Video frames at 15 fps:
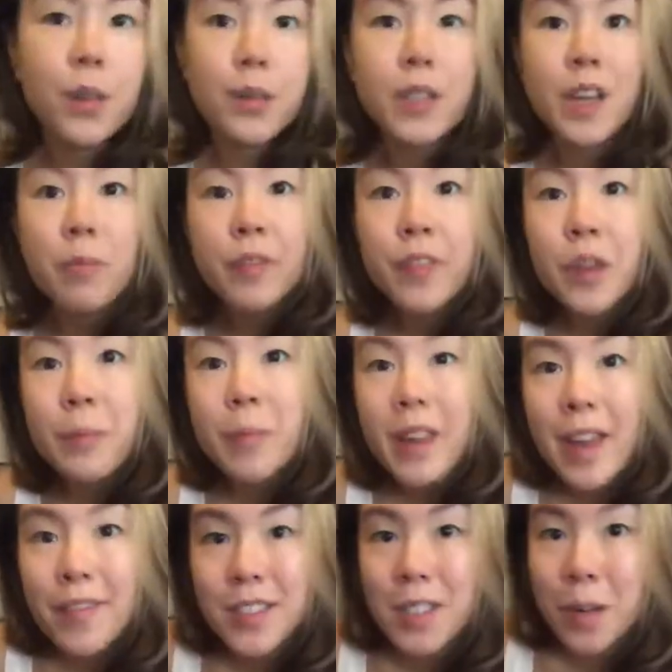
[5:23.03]
some of you may
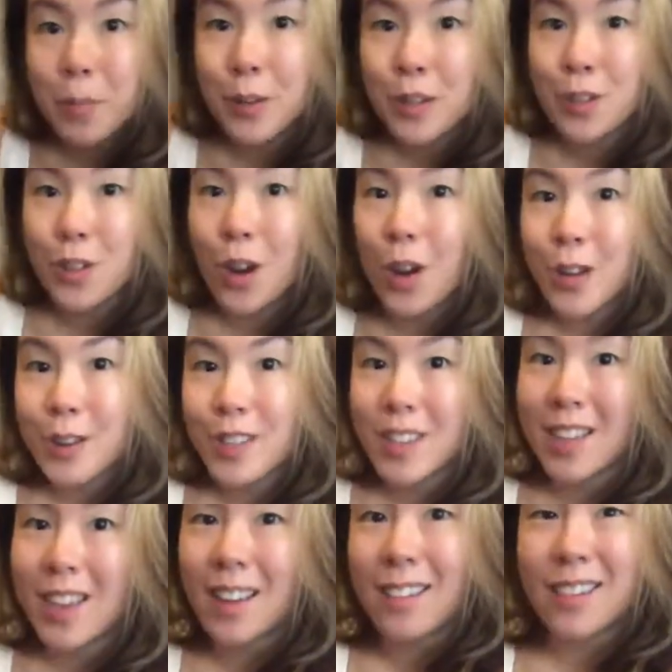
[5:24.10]
have stubborn
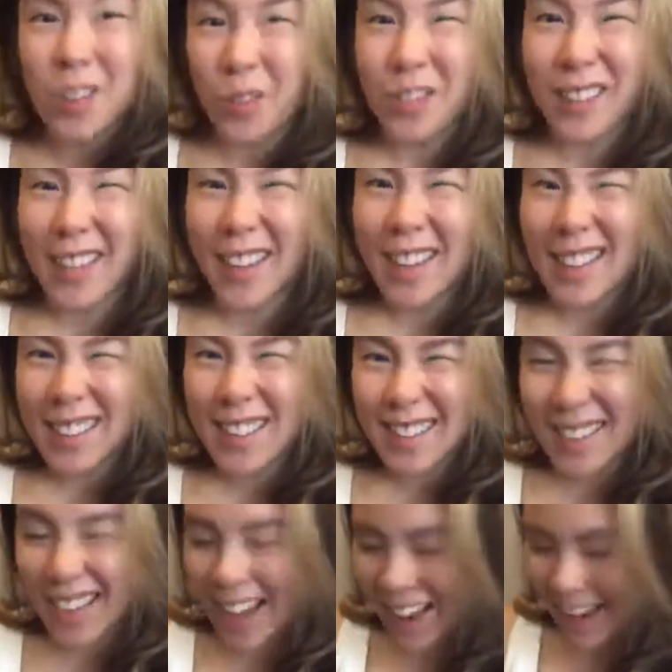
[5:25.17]
dogs that don't get it,
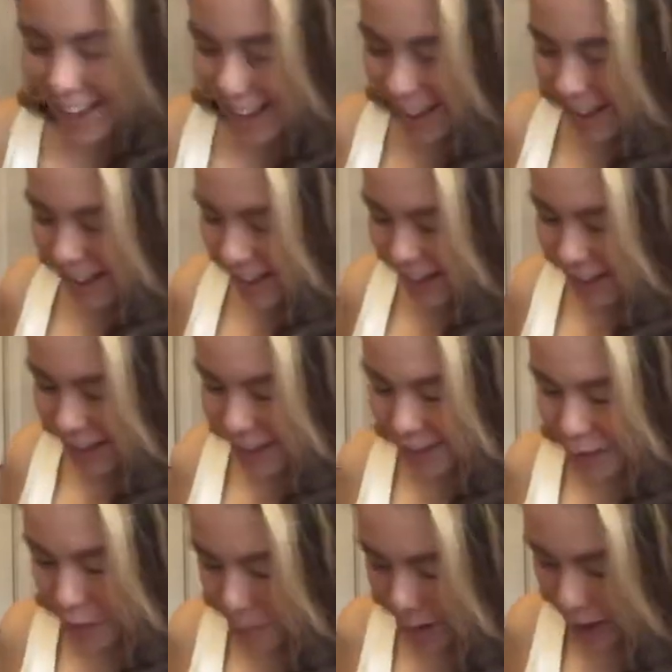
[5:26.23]
like,
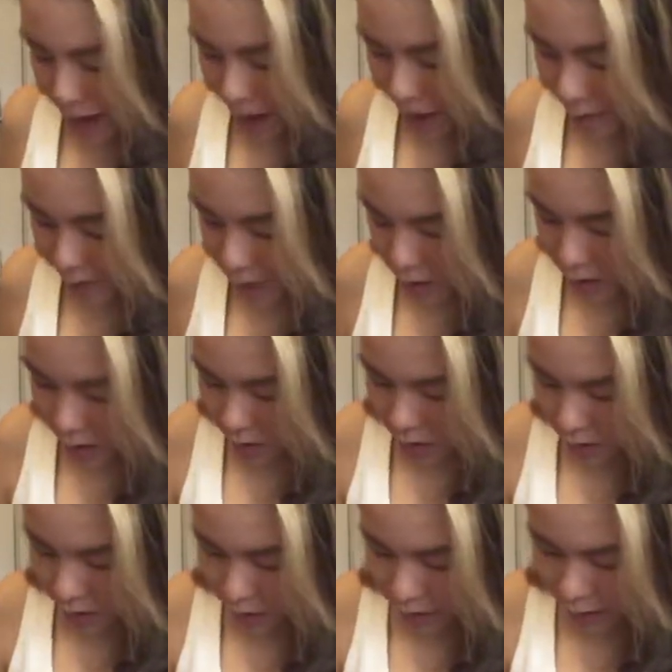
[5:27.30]
so you might have
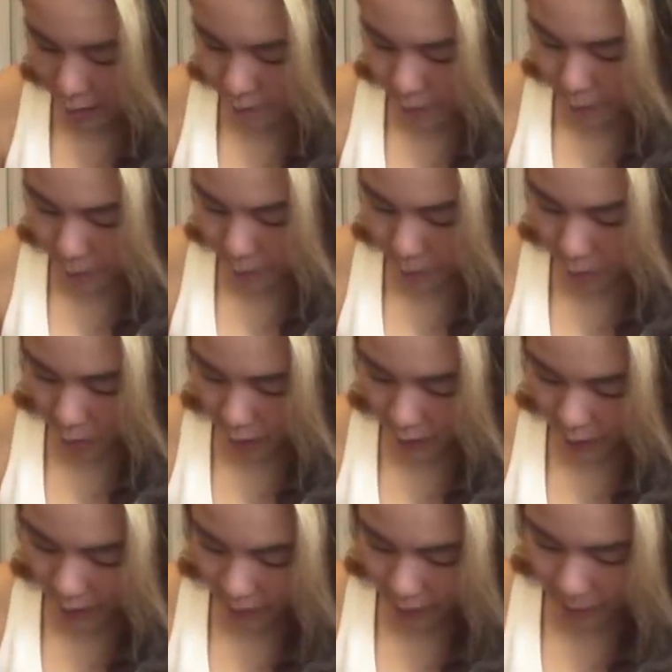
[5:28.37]
to grab their paw a
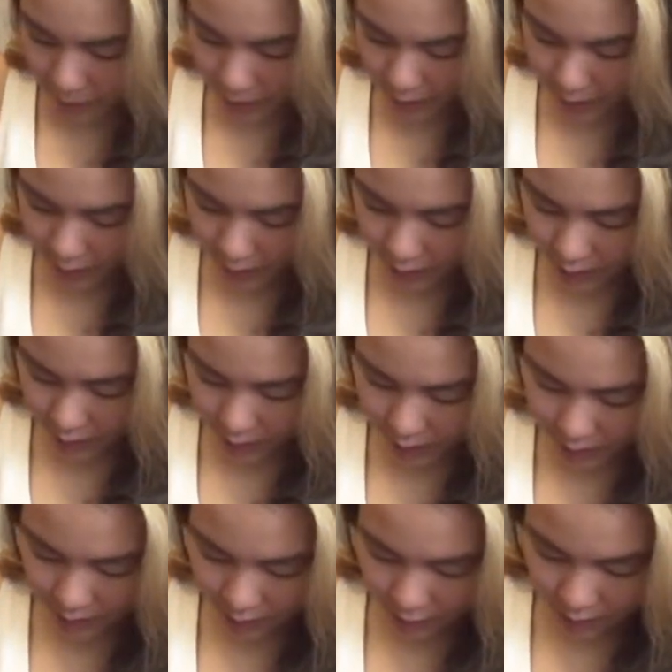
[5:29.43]
little bit like
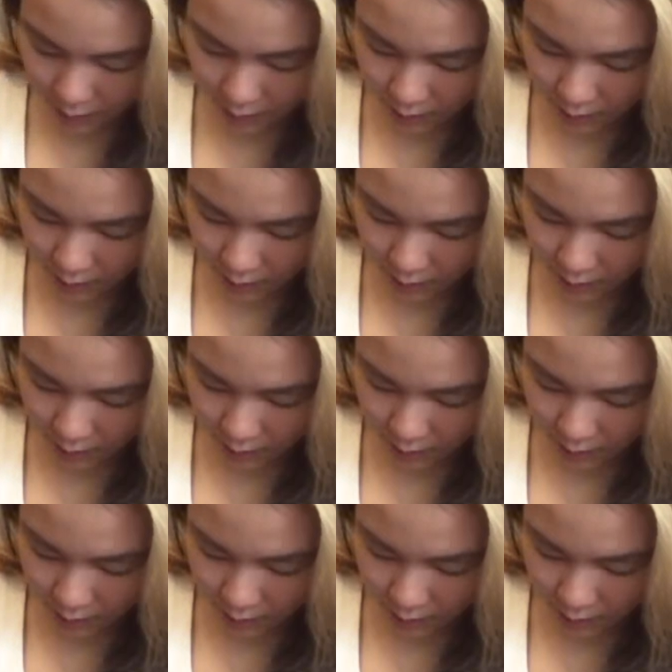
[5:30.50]
this,